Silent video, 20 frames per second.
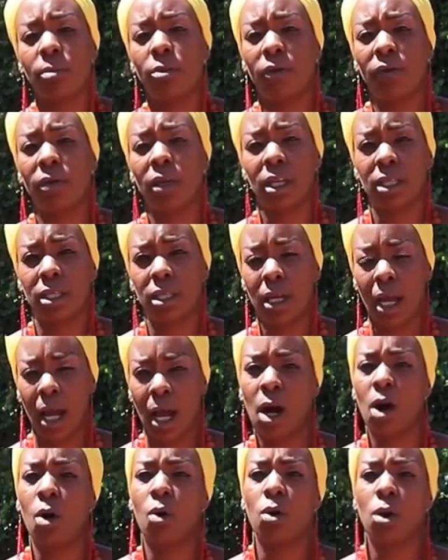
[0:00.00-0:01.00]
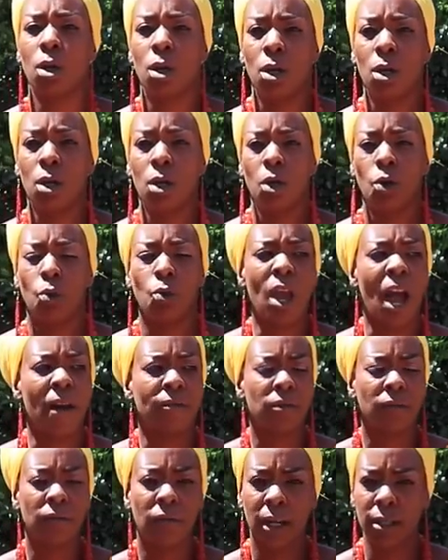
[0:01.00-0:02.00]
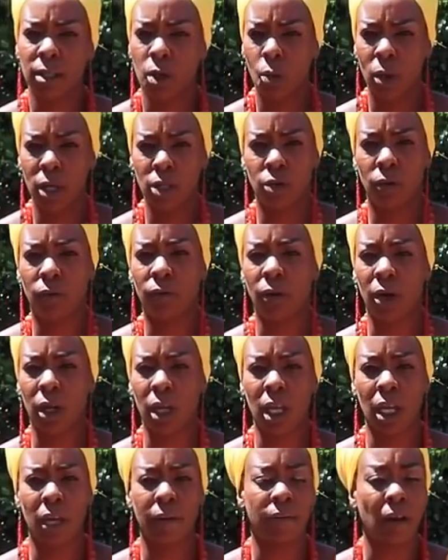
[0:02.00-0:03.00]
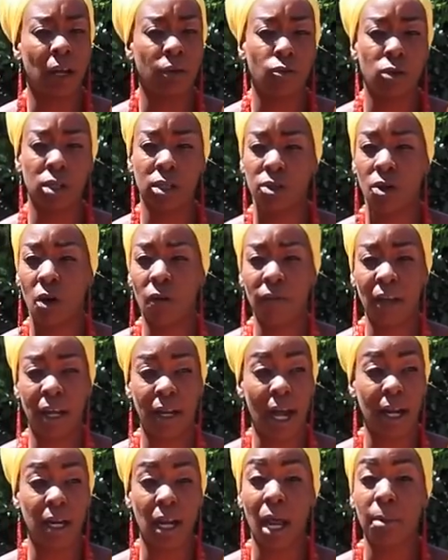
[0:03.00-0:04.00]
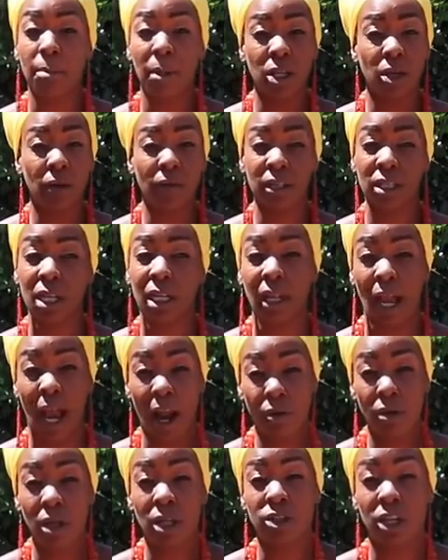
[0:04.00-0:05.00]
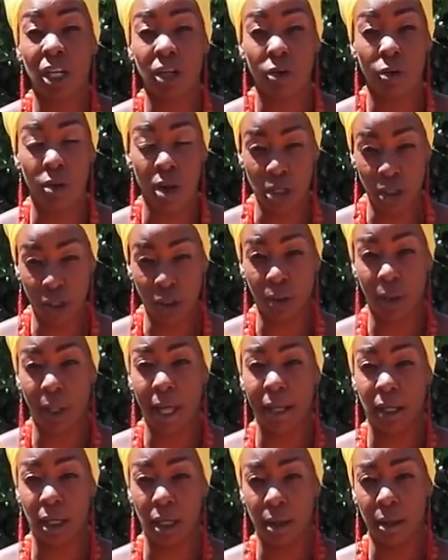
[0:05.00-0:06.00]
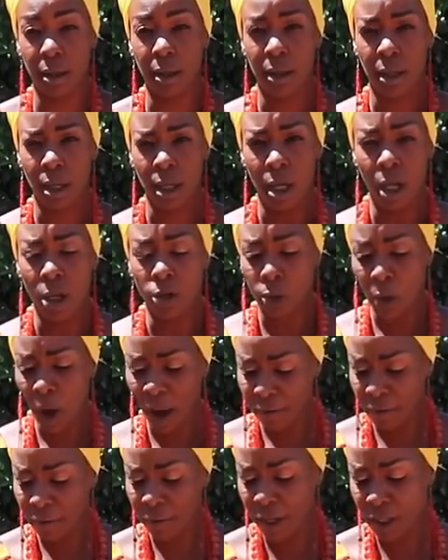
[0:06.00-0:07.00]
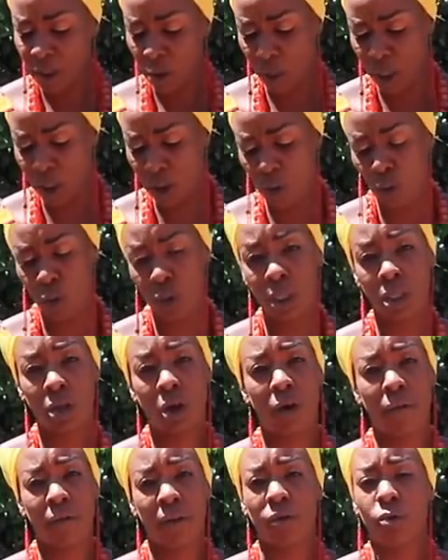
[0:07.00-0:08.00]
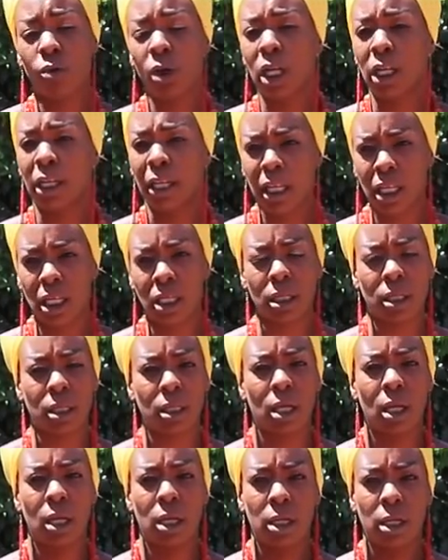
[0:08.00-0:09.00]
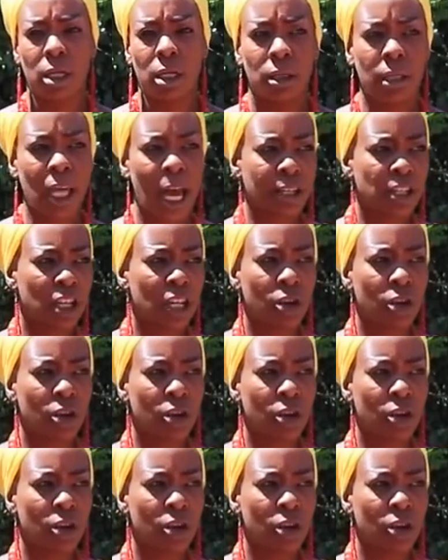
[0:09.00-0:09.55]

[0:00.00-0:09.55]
of things now. We have to find a way to forgive and resolve that anger. And many of us are carrying generational anger. So we have to find a way to resolve and release that